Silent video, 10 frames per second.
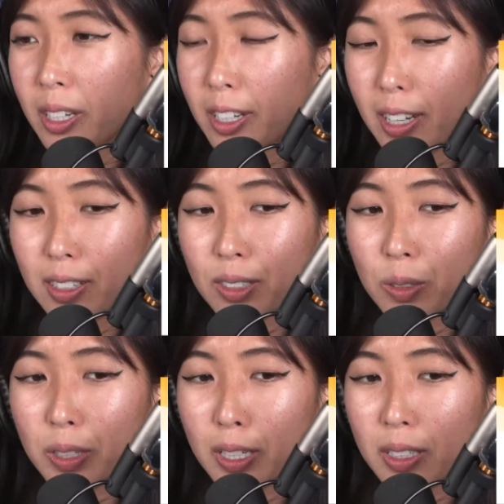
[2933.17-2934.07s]
yeah
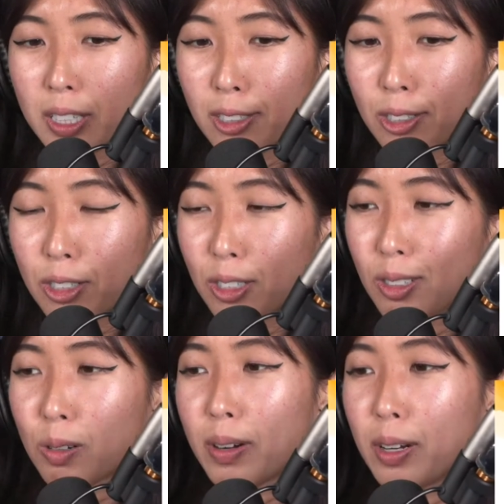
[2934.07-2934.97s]
so the, these are just
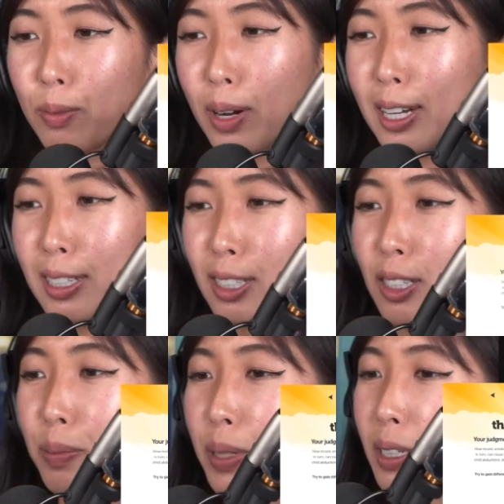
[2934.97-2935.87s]
great ways
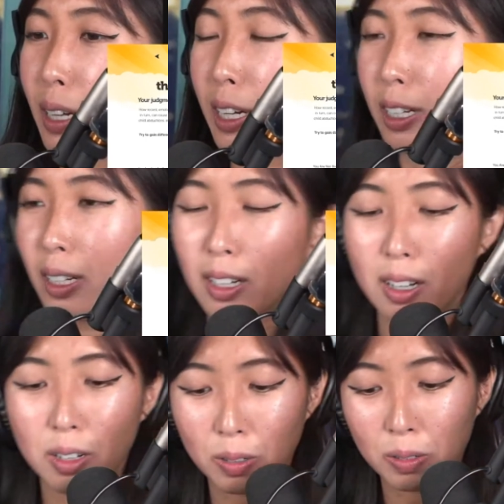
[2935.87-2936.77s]
to be like
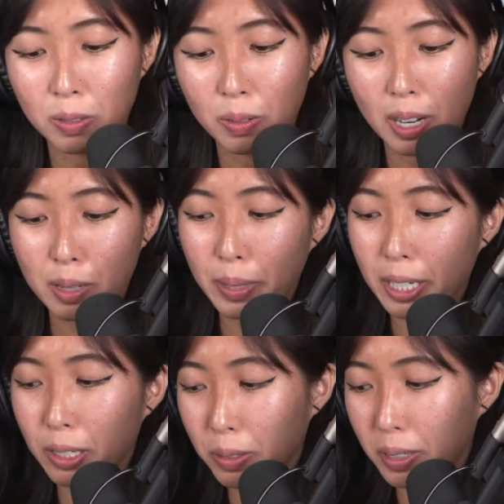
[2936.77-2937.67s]
oh why am i
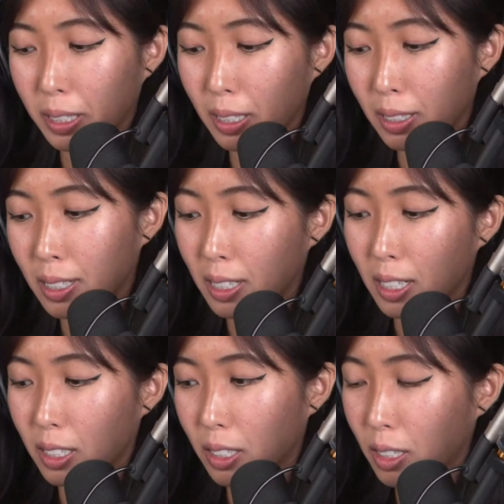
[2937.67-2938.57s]
doing this this is